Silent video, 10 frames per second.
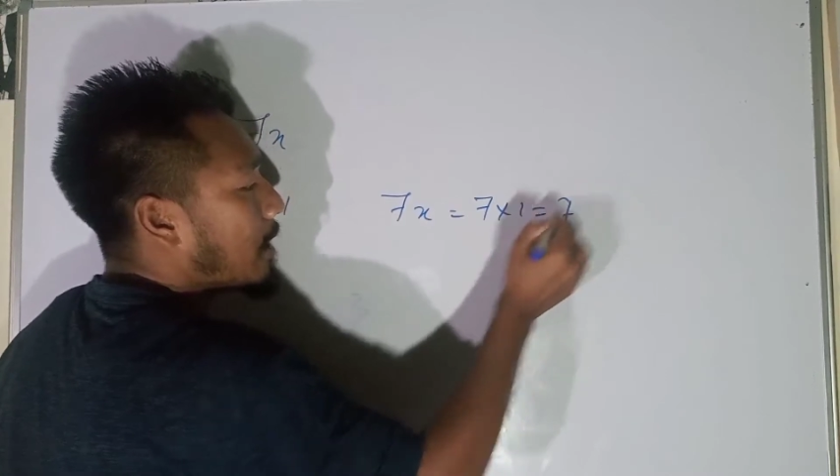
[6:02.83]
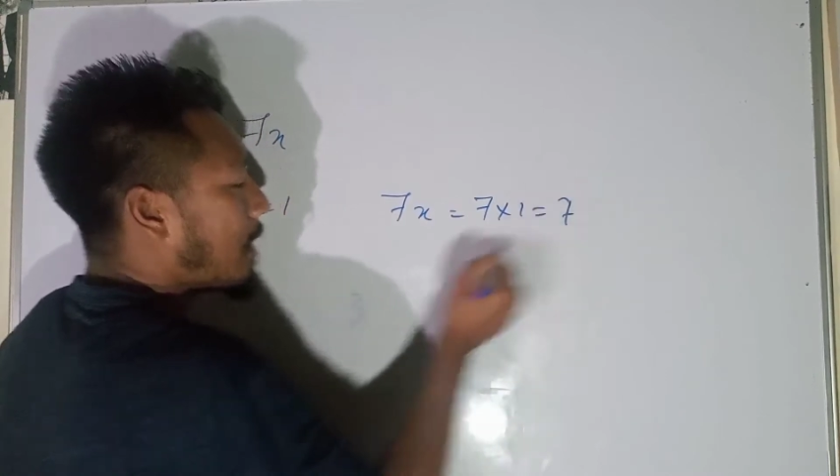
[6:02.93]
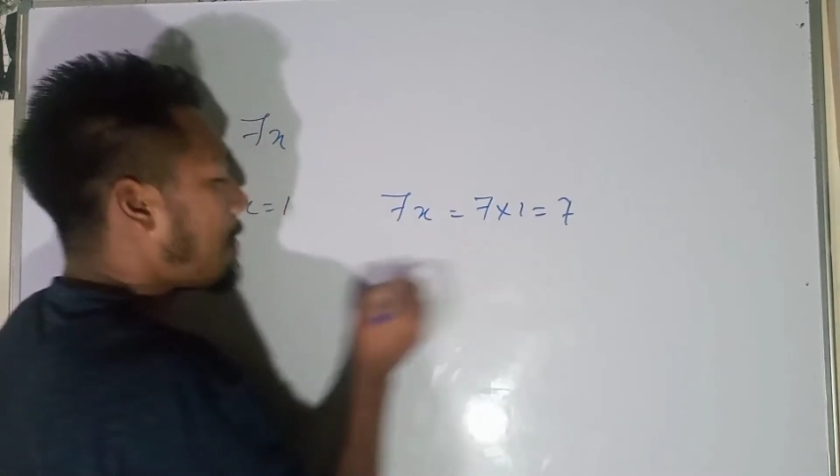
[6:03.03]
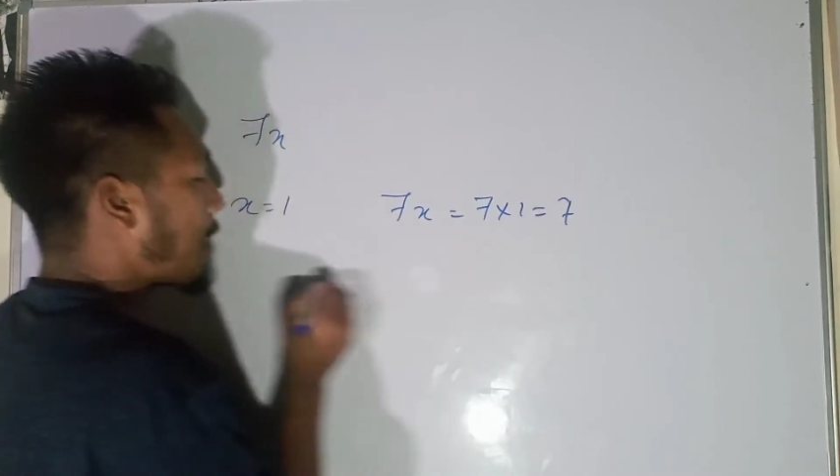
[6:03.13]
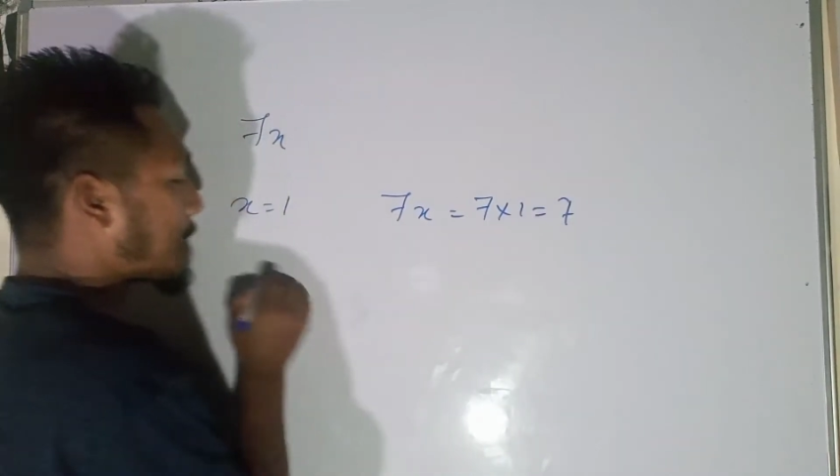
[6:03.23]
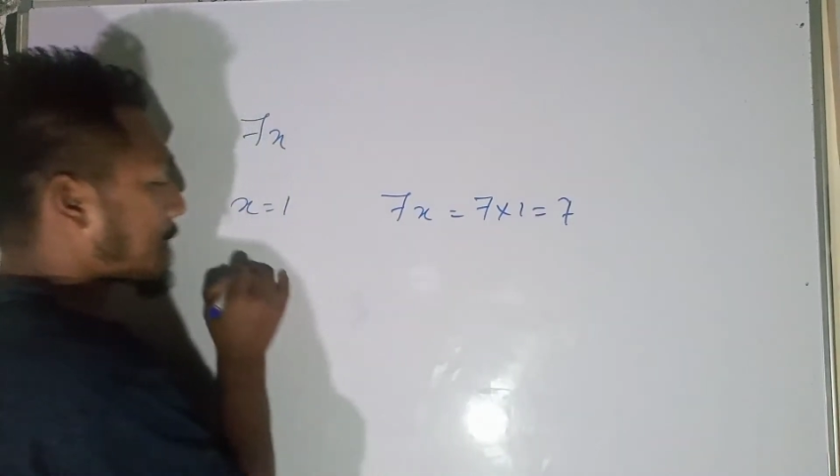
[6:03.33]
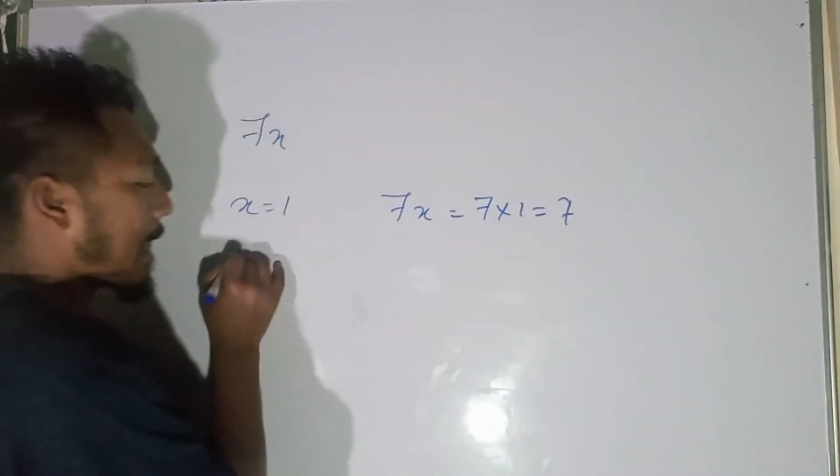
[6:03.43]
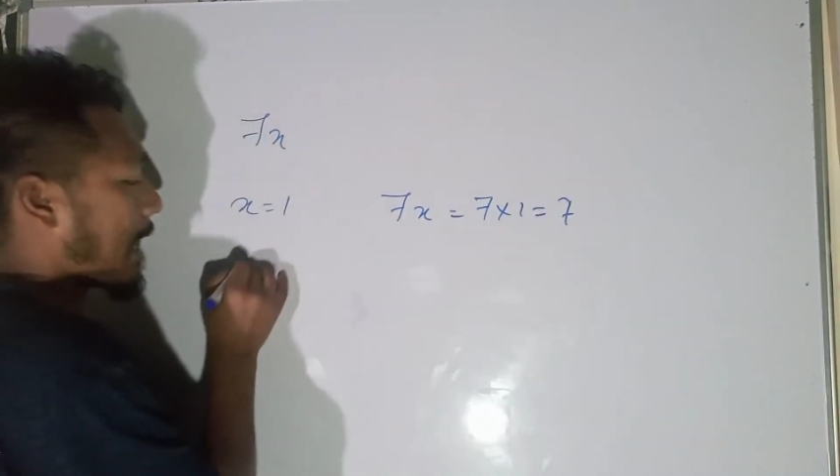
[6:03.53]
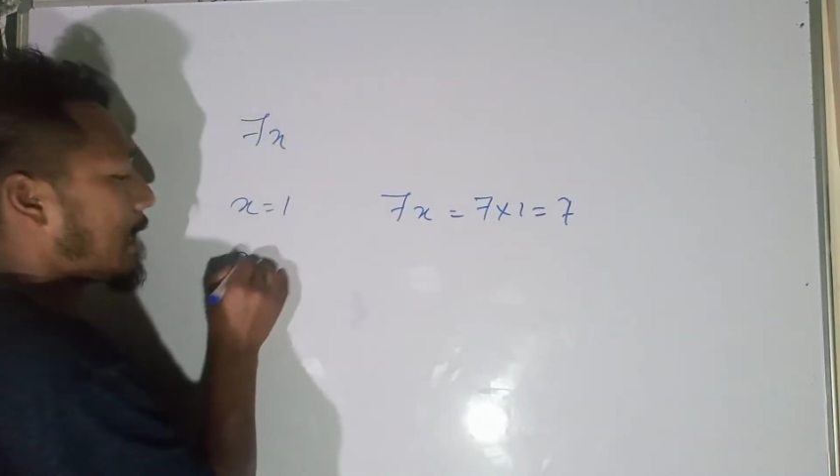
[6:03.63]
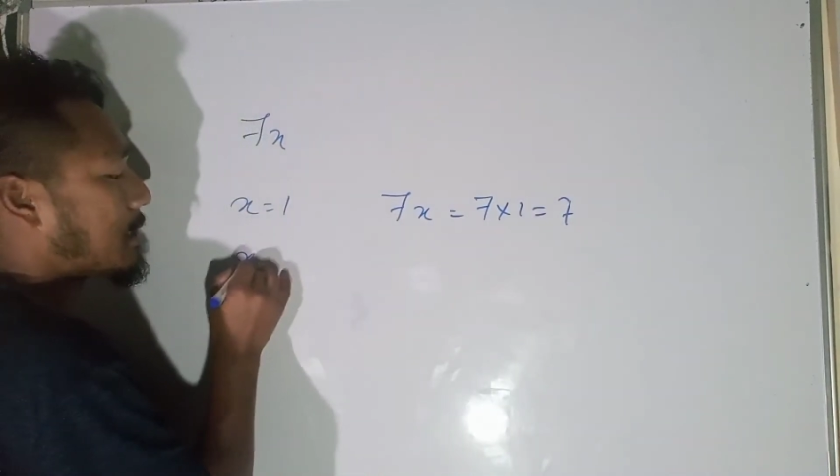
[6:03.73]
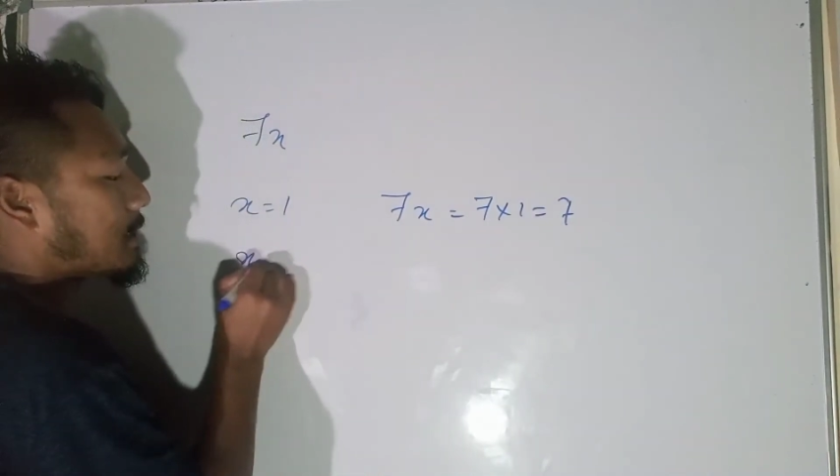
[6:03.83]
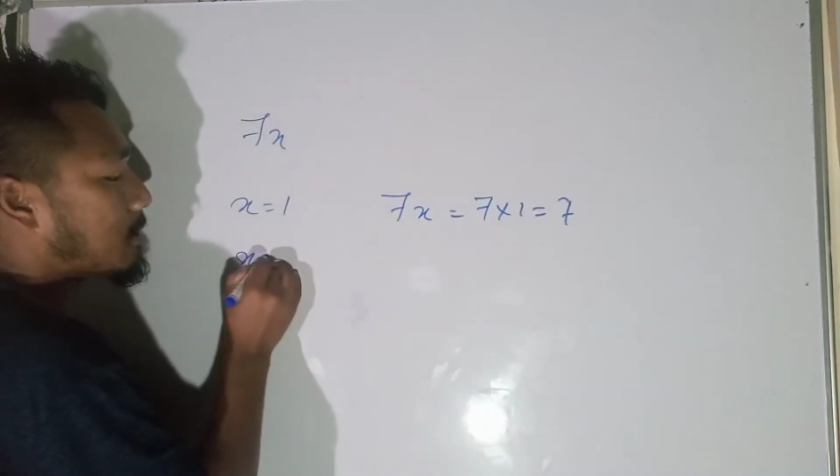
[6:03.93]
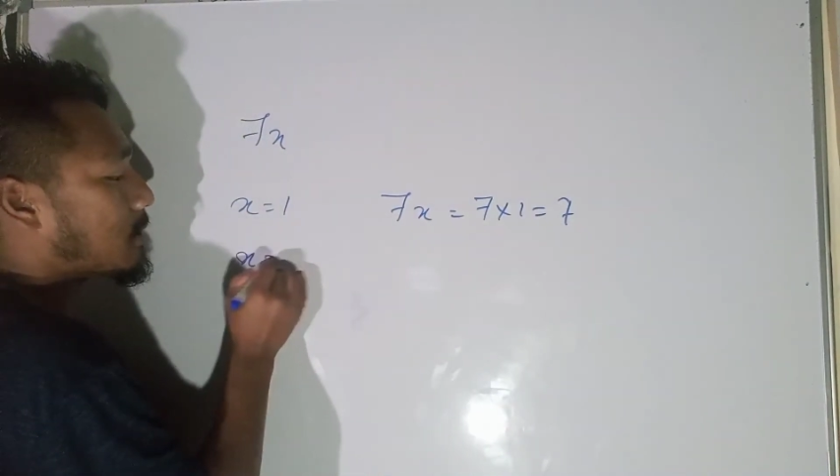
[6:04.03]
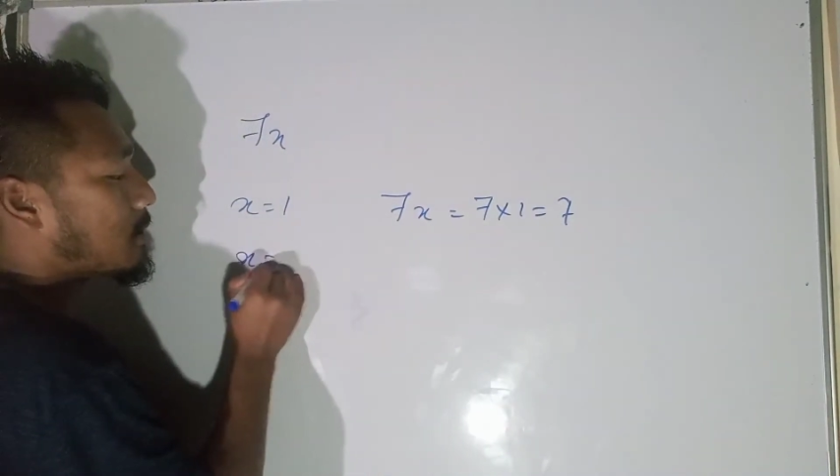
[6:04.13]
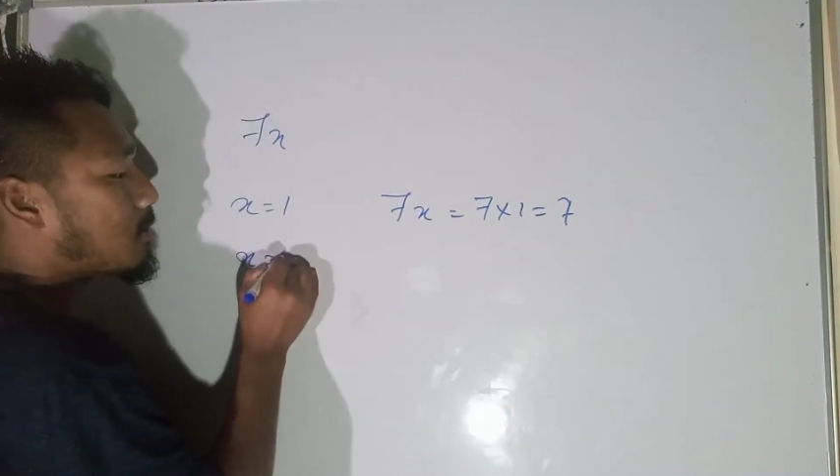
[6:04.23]
If I say x is
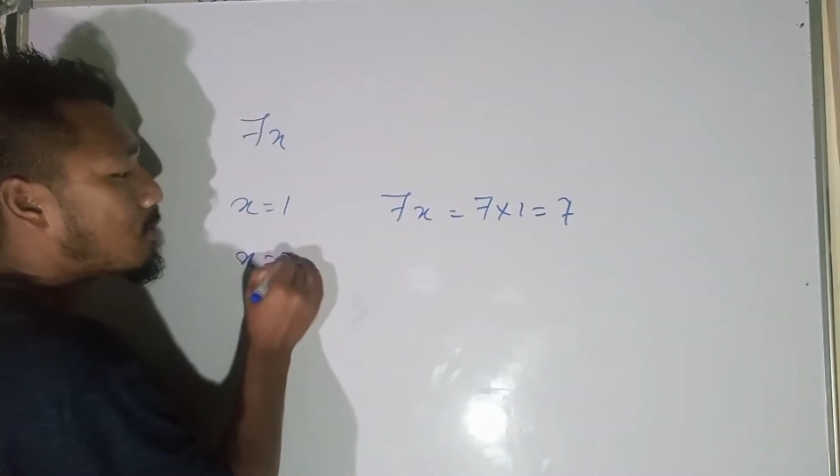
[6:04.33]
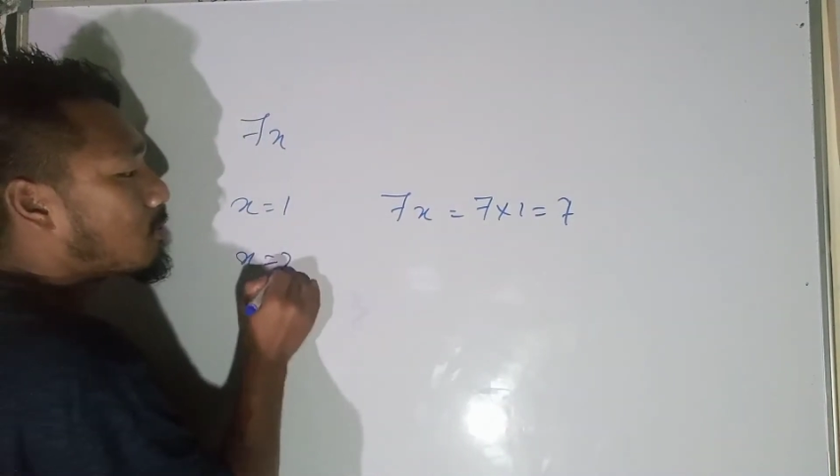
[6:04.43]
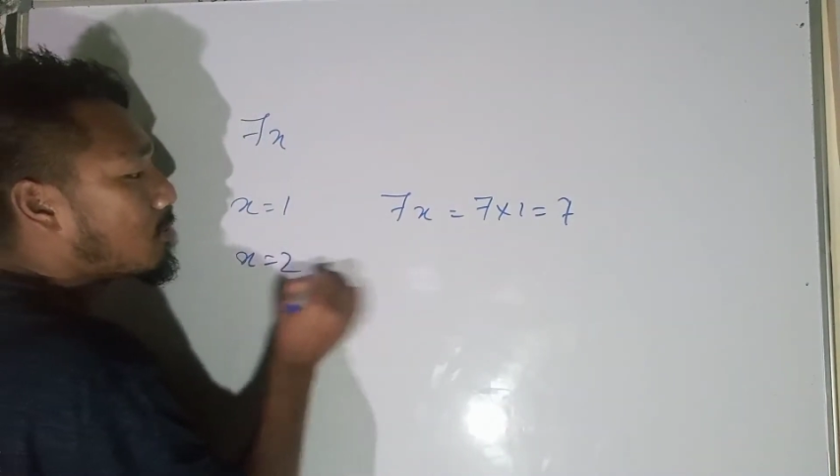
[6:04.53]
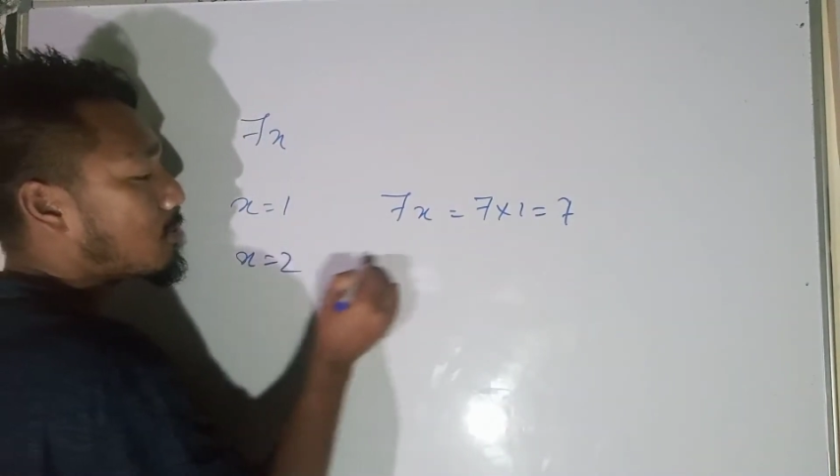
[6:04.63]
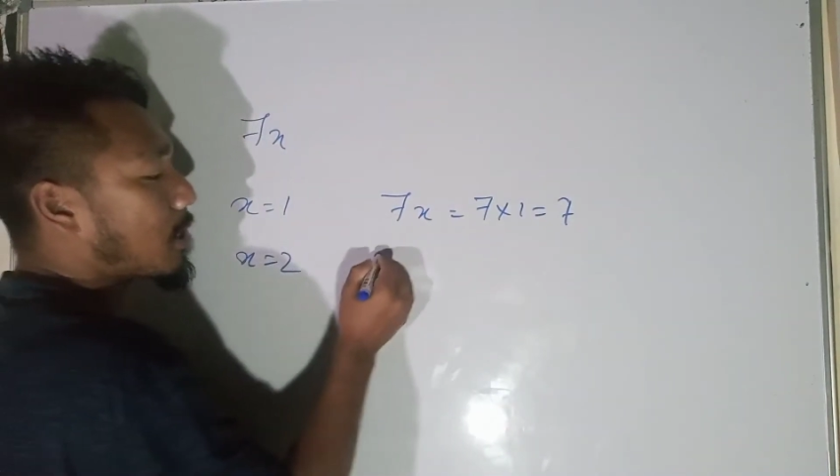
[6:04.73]
equal to 2,